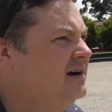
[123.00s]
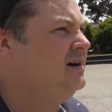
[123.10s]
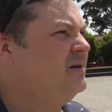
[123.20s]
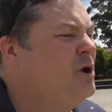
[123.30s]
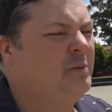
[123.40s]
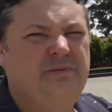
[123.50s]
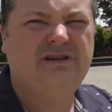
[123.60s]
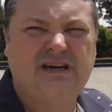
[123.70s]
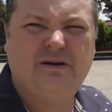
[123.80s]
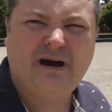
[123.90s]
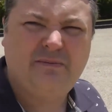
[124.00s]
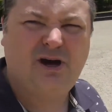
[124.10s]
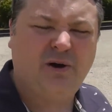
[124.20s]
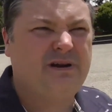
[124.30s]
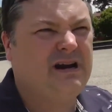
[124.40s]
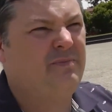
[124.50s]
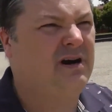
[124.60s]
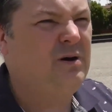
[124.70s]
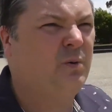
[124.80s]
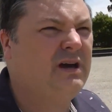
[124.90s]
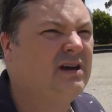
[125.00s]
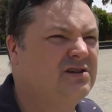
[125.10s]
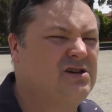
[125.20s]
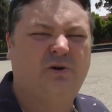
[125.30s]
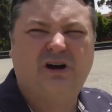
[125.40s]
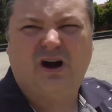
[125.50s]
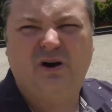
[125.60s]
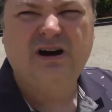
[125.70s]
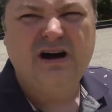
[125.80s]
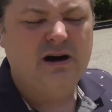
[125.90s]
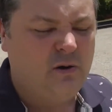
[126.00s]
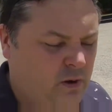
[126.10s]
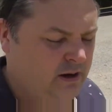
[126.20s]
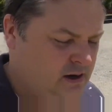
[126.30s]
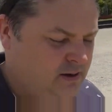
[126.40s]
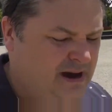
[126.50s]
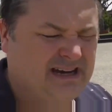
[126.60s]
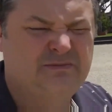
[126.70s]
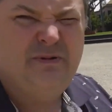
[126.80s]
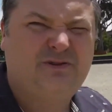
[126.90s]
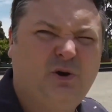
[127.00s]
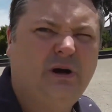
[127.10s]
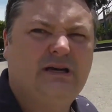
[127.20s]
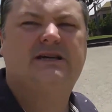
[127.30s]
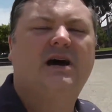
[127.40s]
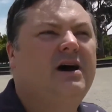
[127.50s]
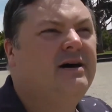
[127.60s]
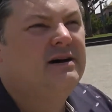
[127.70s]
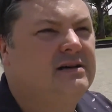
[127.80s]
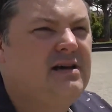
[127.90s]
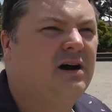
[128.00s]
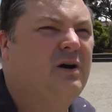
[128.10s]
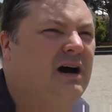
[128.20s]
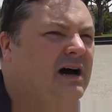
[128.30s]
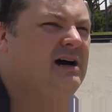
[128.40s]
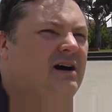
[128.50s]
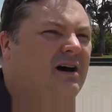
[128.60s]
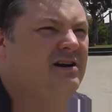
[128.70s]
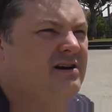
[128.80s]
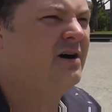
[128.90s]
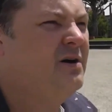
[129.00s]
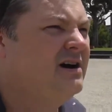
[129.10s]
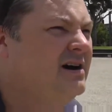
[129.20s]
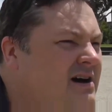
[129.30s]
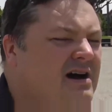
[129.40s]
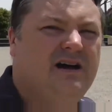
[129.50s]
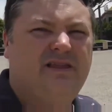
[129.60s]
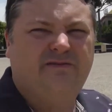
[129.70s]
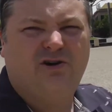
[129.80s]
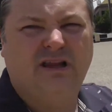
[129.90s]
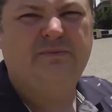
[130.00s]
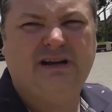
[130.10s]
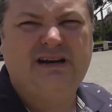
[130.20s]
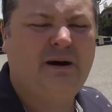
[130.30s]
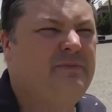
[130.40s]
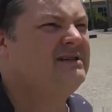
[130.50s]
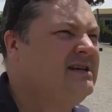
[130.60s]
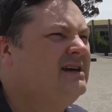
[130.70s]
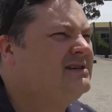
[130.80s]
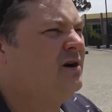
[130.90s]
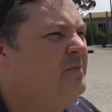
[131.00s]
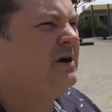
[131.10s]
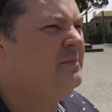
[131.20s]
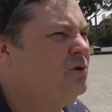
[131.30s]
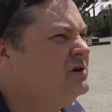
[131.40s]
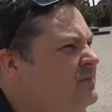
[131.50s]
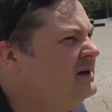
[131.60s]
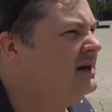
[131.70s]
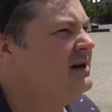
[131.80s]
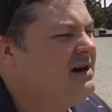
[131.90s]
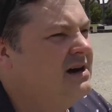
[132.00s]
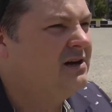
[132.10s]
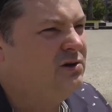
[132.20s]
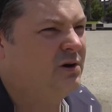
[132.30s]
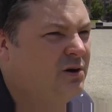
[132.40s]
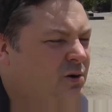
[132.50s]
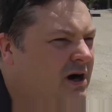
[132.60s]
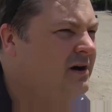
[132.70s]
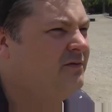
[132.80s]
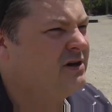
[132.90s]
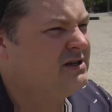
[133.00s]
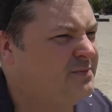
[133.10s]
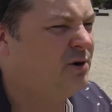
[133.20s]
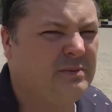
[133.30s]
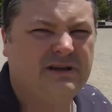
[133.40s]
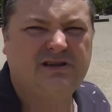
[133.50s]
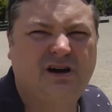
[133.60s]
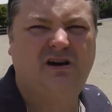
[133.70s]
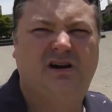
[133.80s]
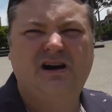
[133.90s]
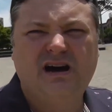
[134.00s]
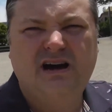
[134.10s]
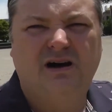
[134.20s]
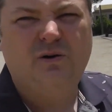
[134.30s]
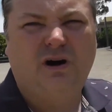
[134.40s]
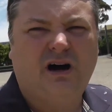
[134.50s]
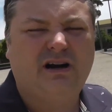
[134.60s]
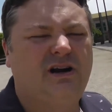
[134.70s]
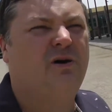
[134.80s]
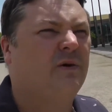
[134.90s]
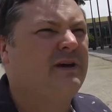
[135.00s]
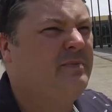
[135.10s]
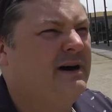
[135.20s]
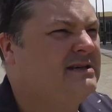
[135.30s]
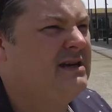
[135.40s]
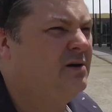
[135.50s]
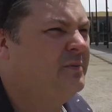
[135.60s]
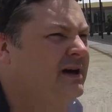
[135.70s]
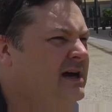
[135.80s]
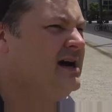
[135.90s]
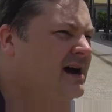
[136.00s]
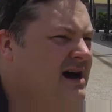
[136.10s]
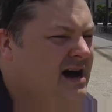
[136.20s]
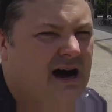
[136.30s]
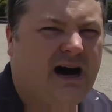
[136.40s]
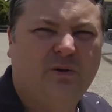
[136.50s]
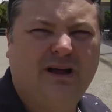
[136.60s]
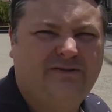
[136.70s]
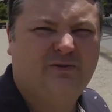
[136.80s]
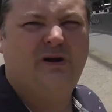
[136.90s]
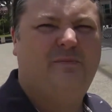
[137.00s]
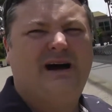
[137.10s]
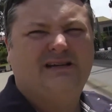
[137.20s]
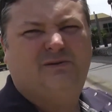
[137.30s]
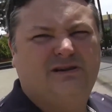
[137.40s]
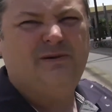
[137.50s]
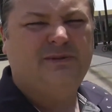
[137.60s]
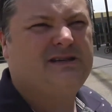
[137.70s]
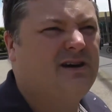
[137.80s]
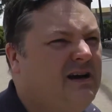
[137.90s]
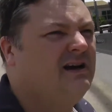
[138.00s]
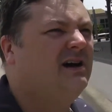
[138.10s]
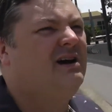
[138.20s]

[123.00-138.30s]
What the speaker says: the Melbourne Museum maybe opened up only a week or so ago, maximum of 2 weeks. So I don't know. They've got limited numbers, so I pre-booked to avoid disappointment. So I don't know what the capacity will be. I will have to wear a mask once I'm inside.